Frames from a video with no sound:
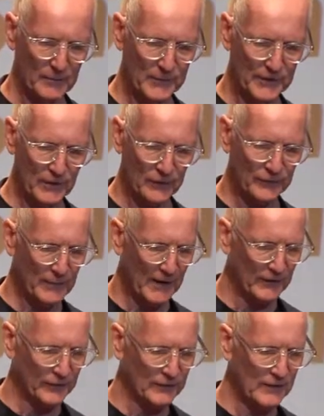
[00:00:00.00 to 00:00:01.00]
Because
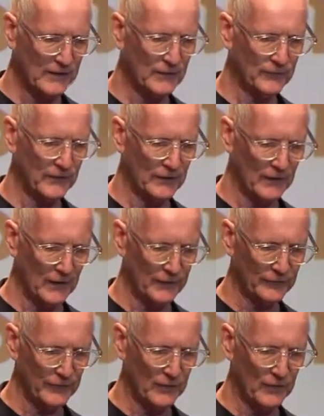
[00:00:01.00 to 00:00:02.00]
Palestinians in
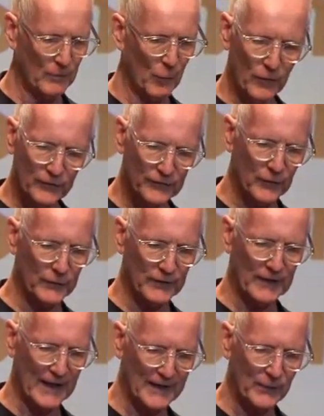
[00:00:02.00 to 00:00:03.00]
Gaza, more so
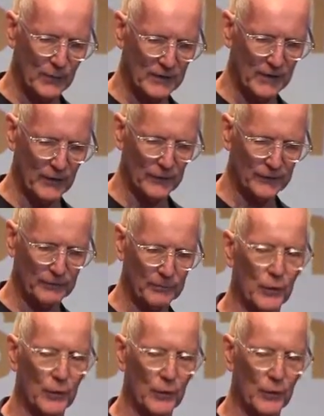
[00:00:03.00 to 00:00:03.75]
than anywhere else,